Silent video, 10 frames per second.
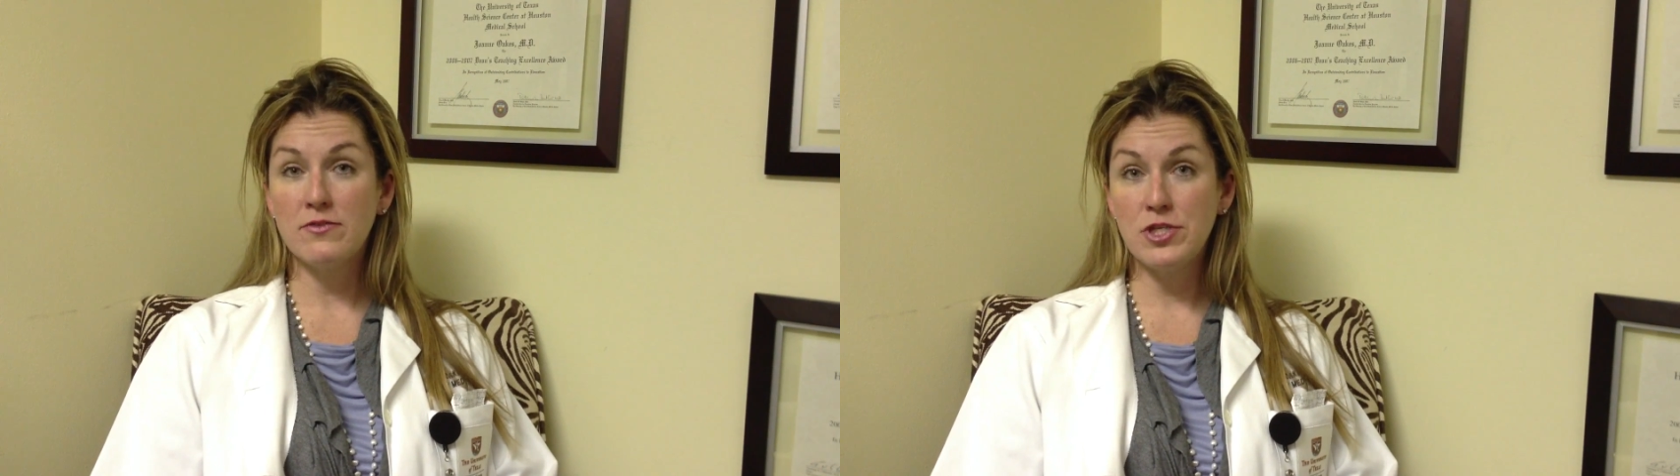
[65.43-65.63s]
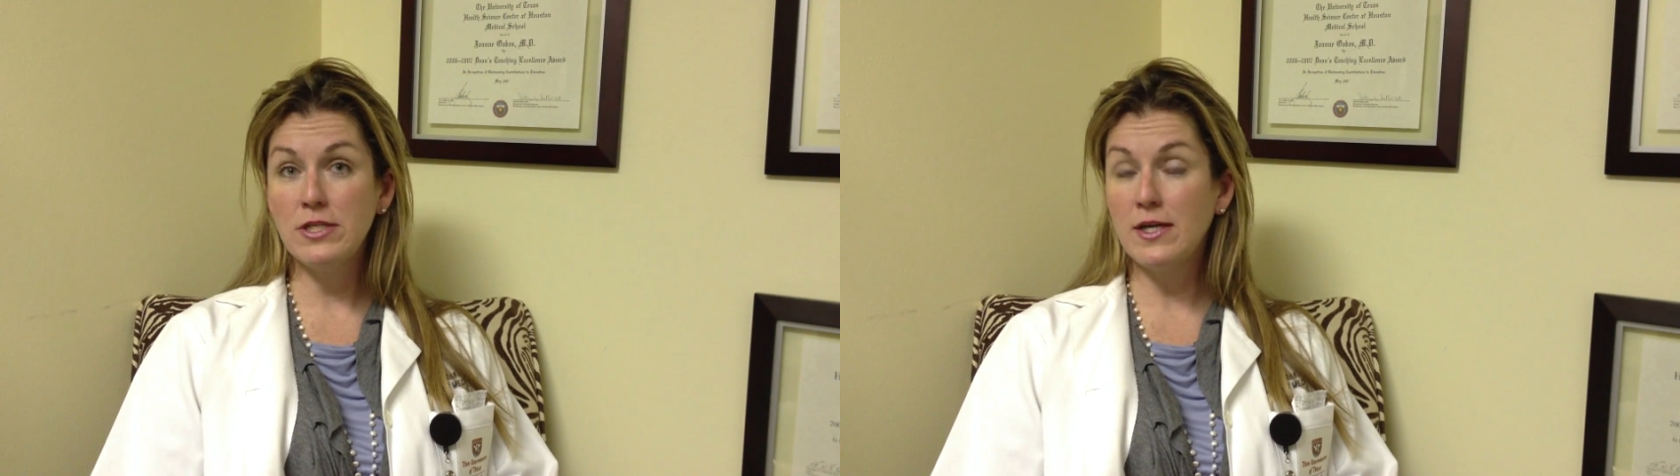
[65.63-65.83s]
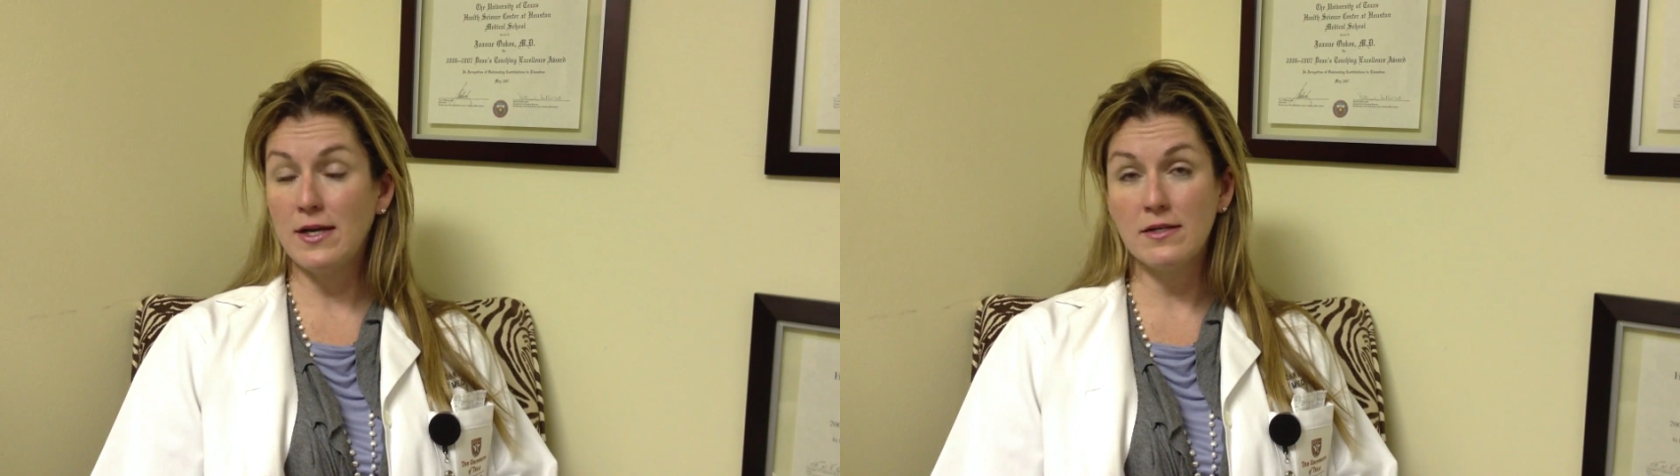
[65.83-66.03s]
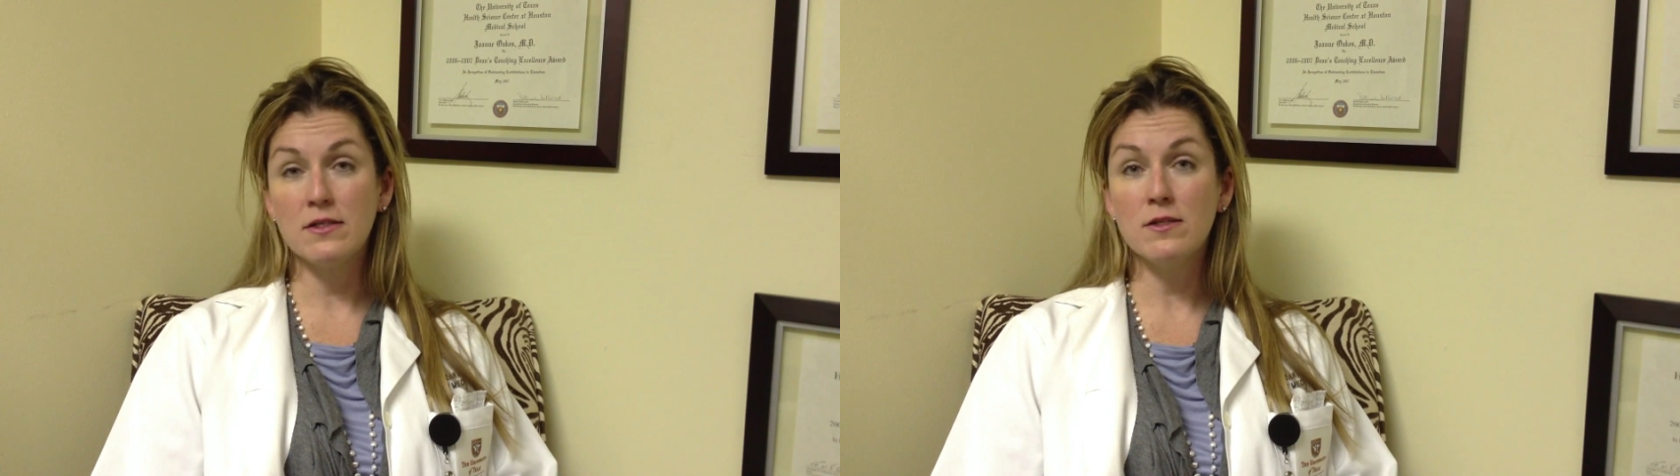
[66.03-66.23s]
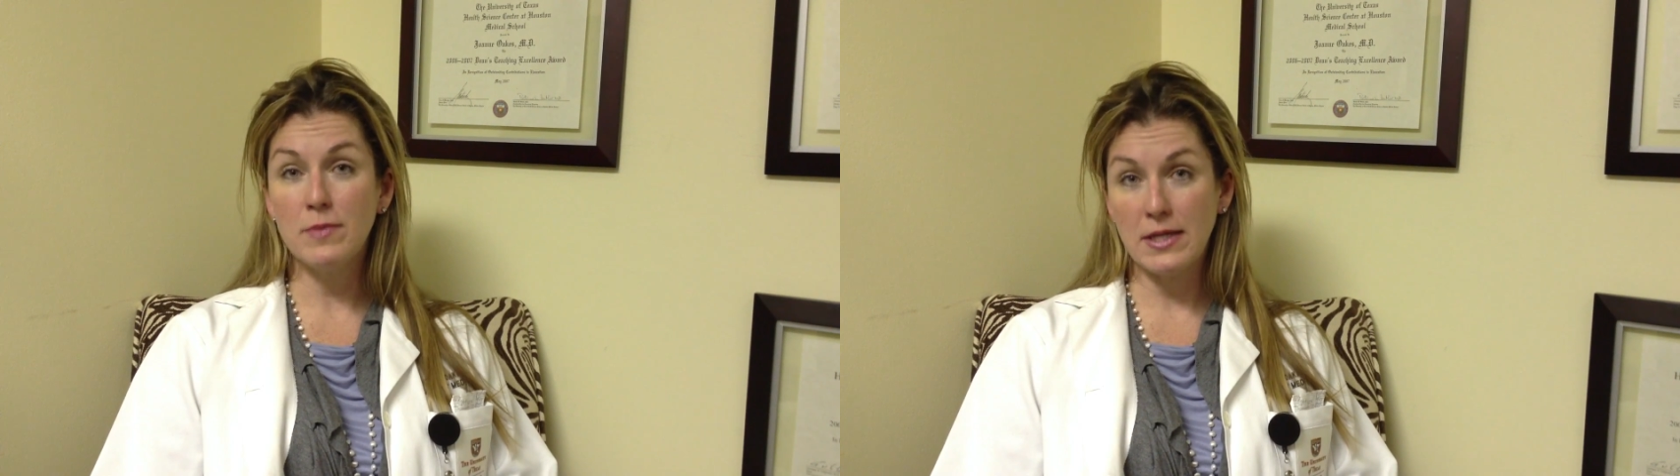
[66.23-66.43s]
Sheila had
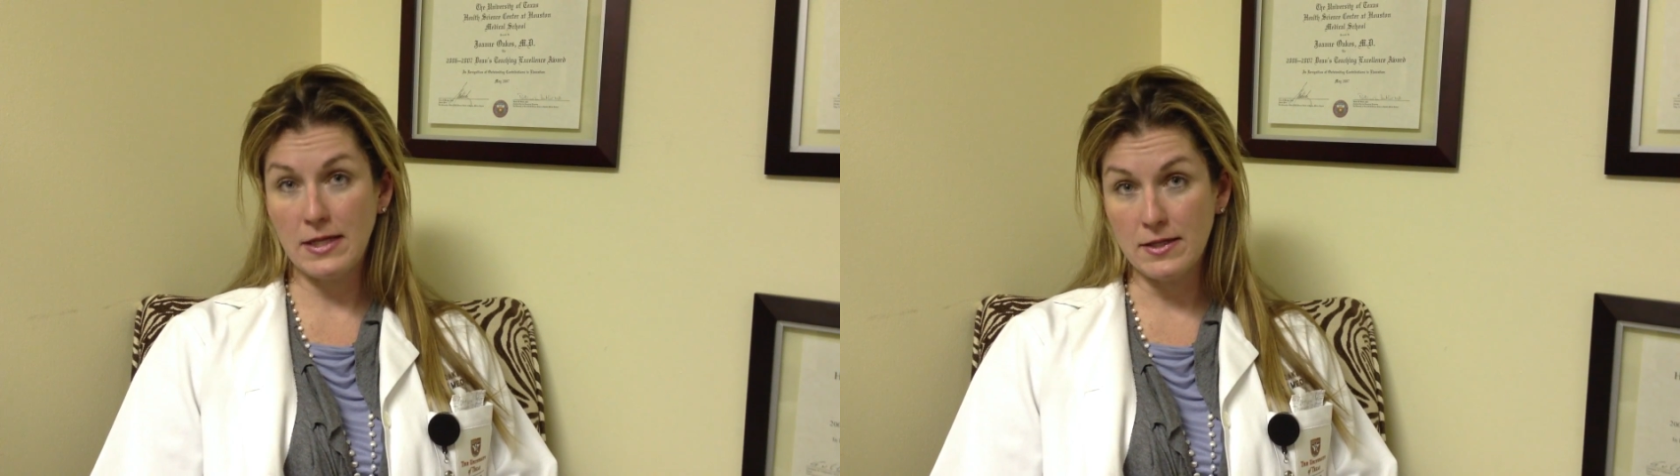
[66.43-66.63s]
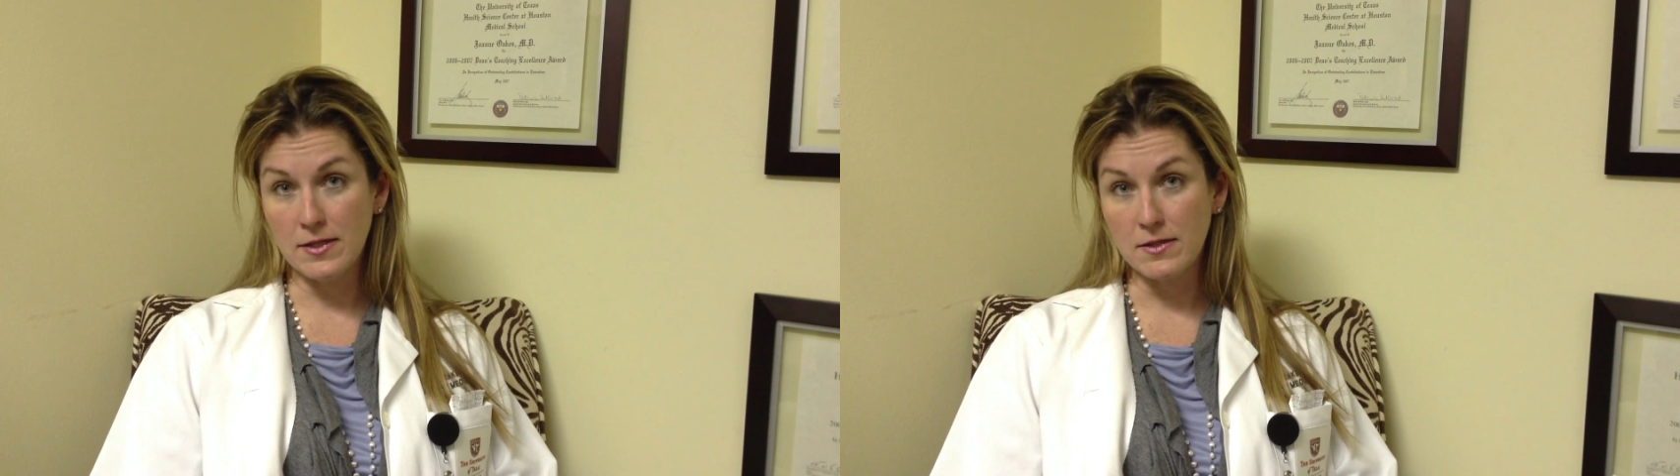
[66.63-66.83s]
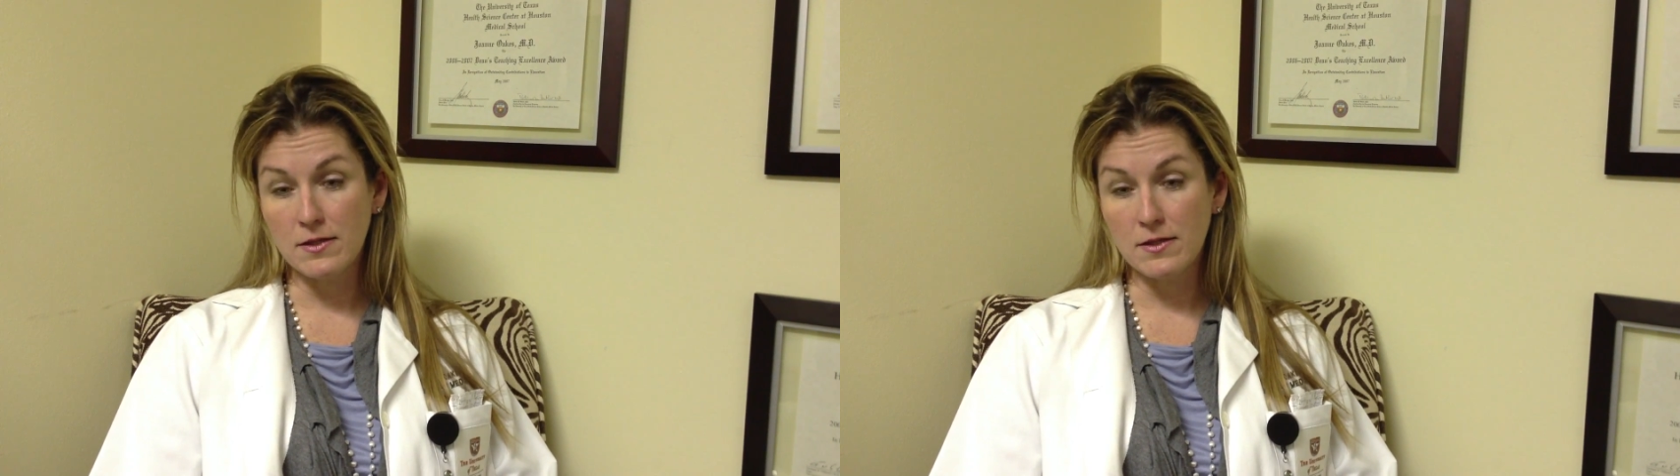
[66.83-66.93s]
chlamydia,